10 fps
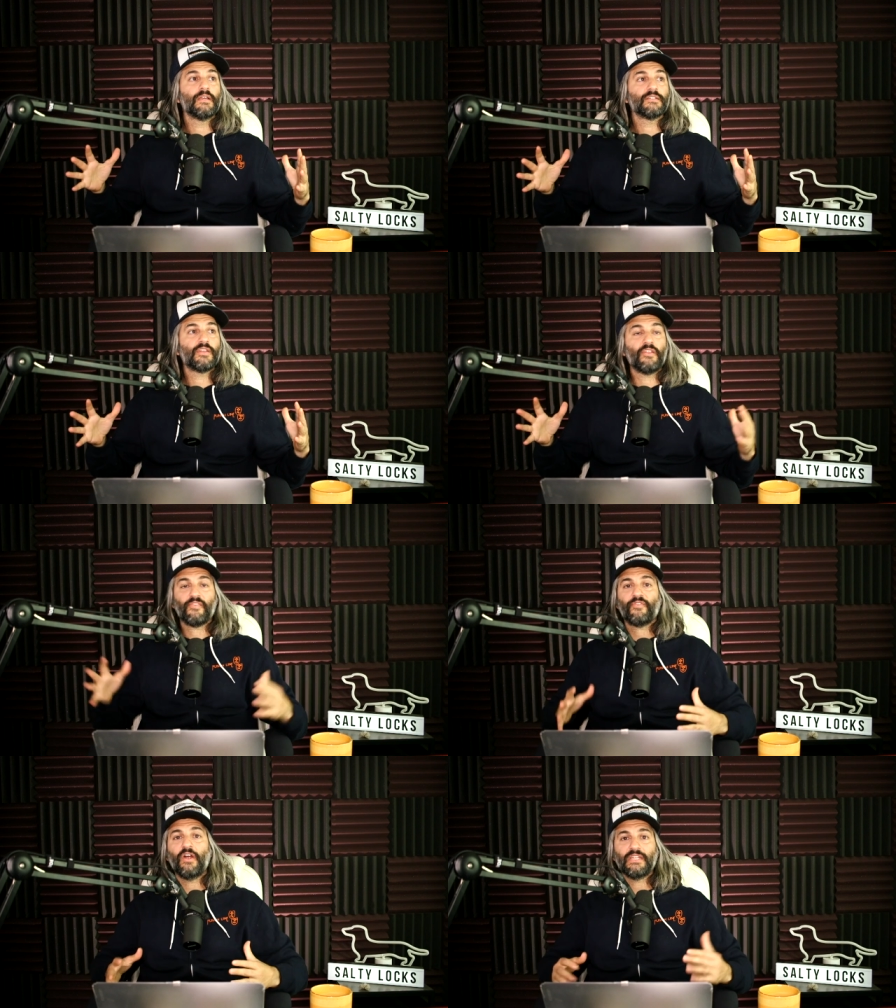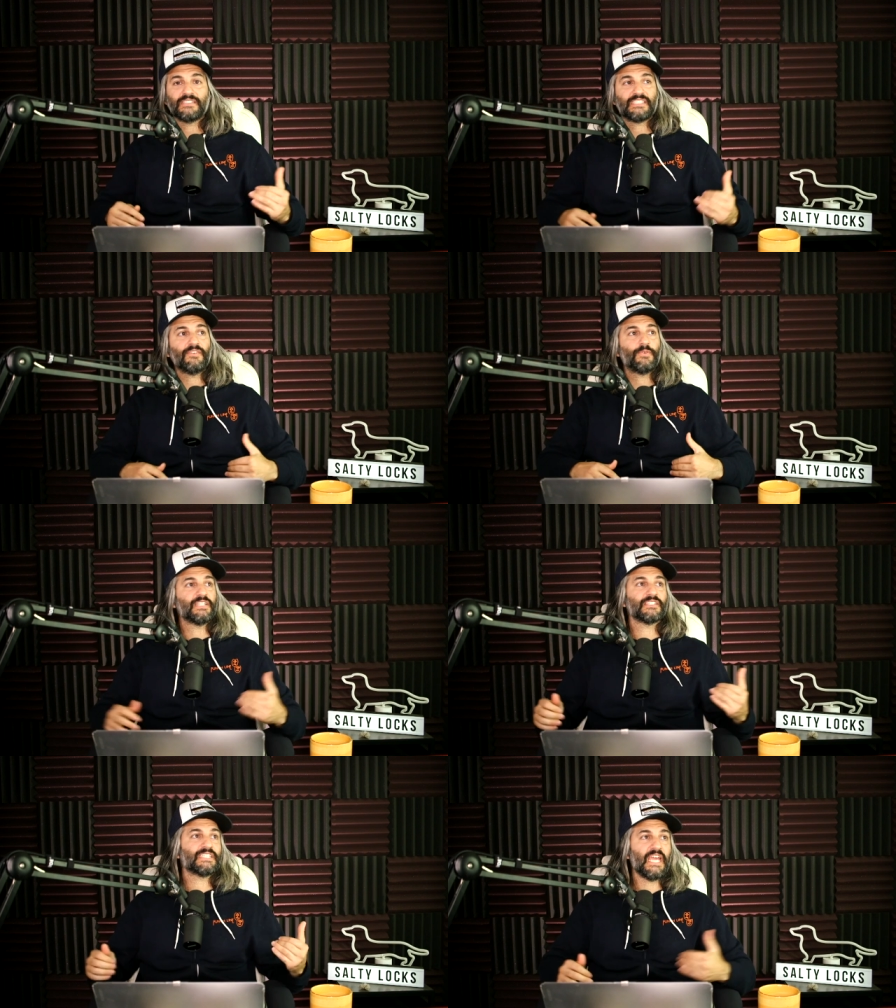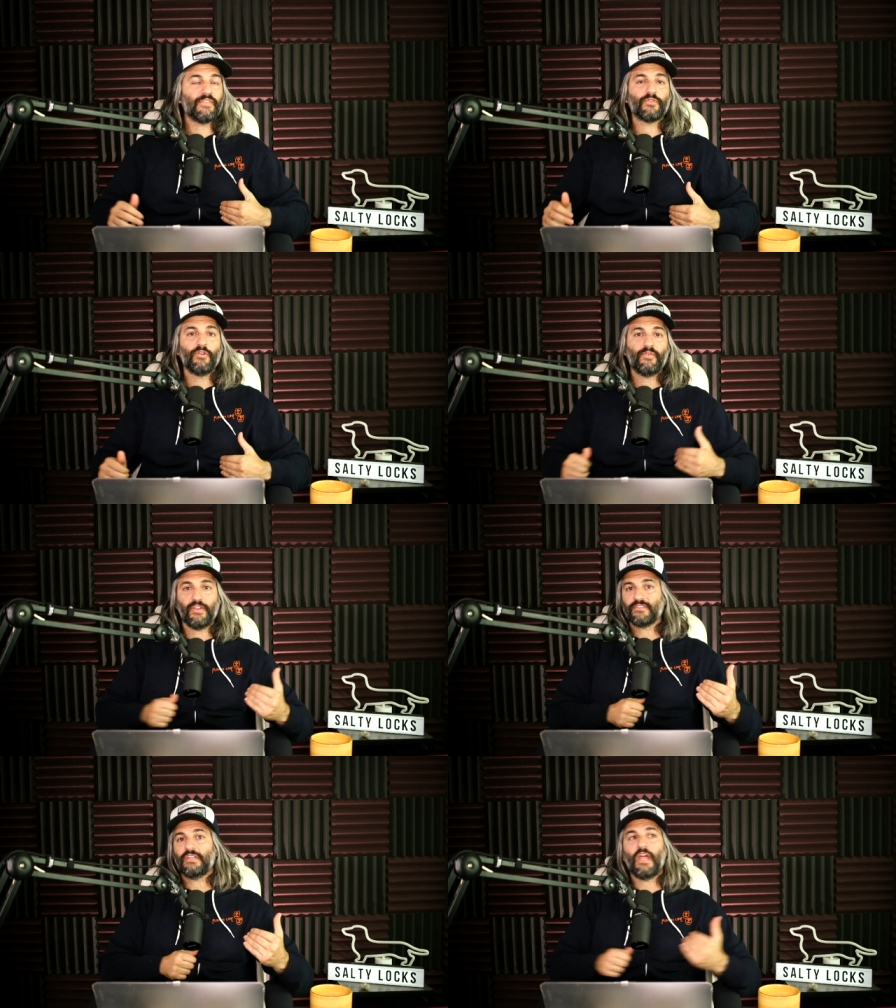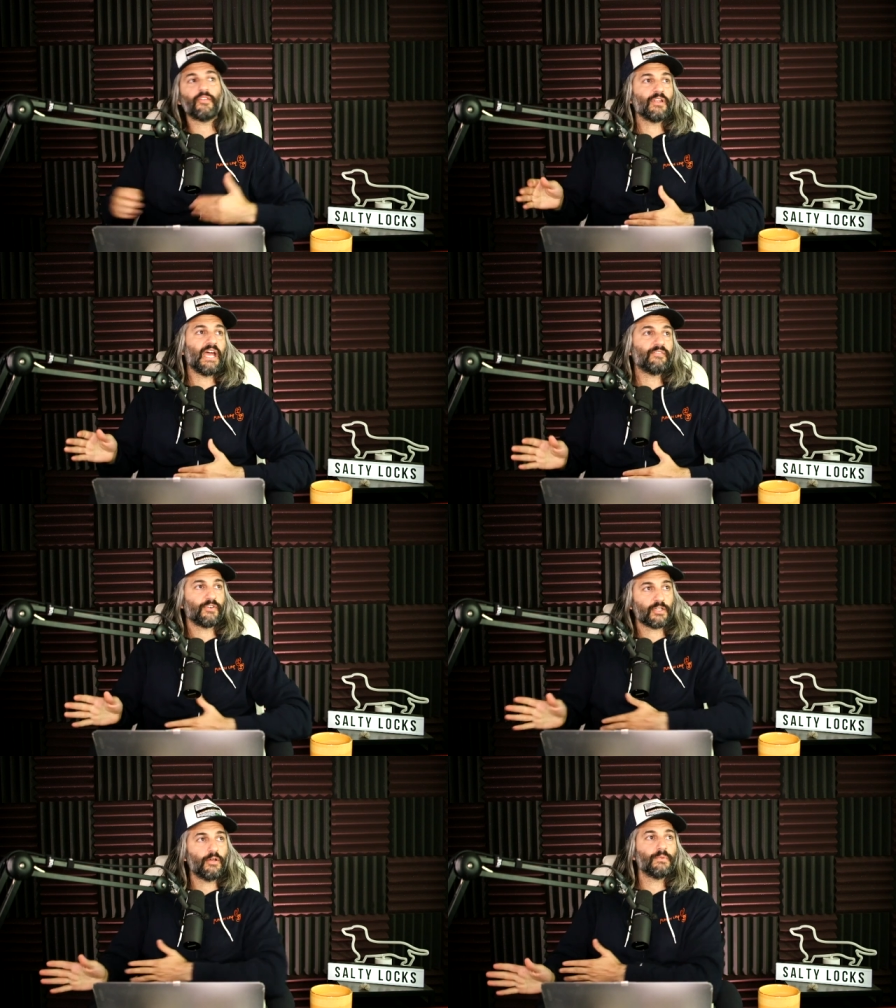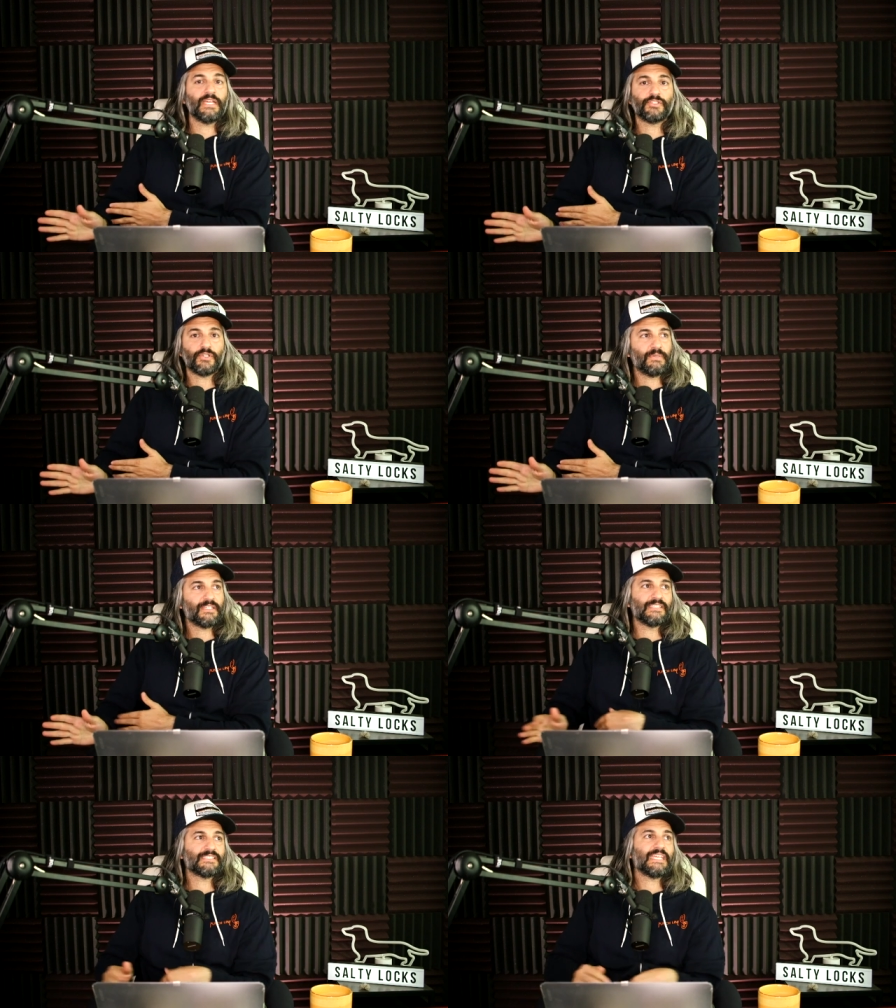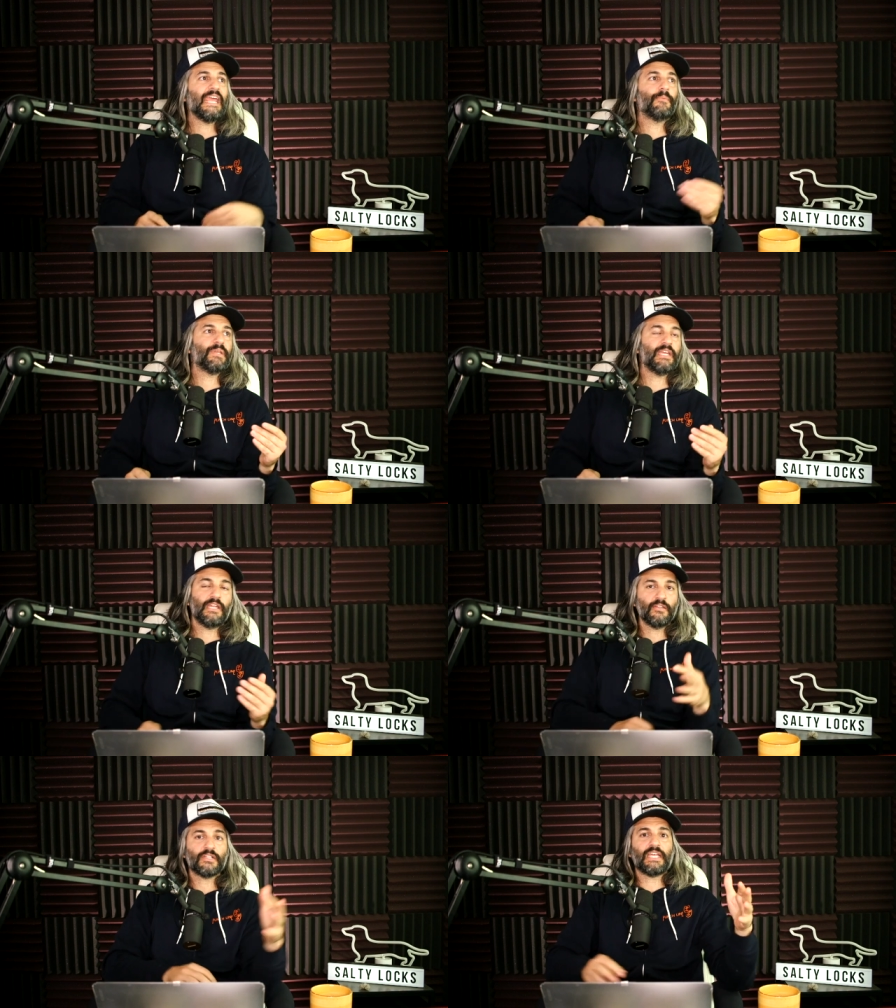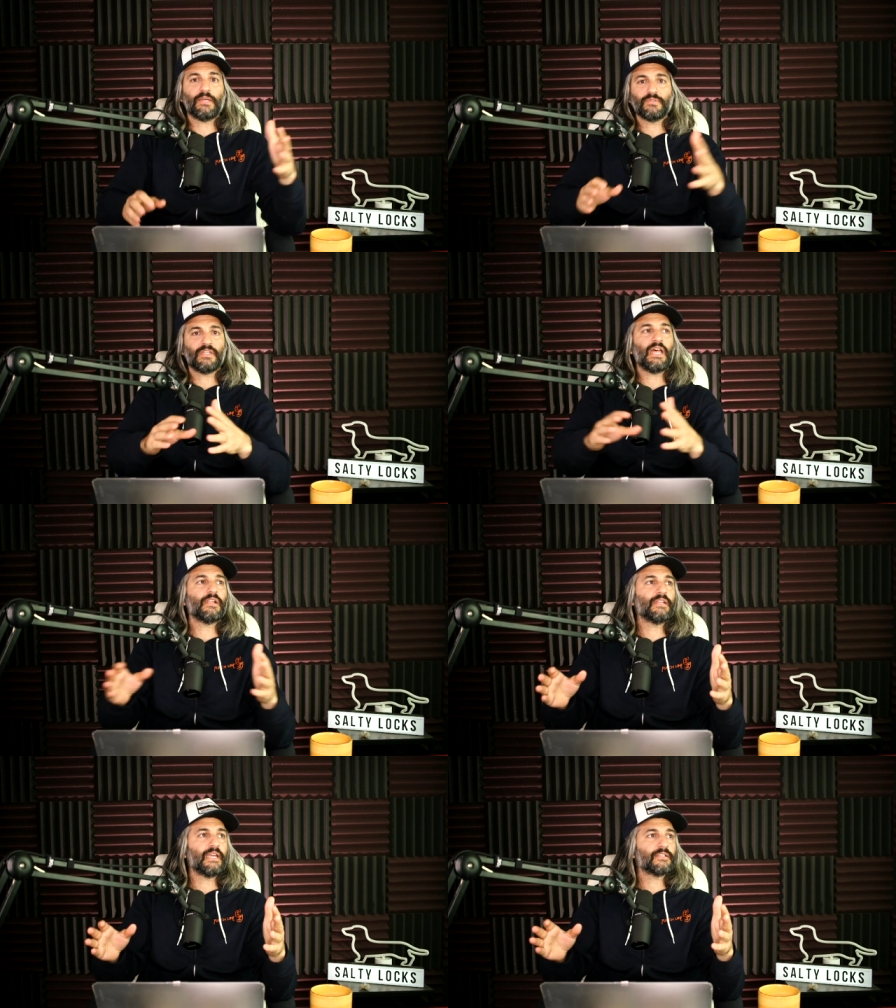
to the front and see if we can just get through if there's another line for global entry, because this can't be. And it looked like it was a lot of like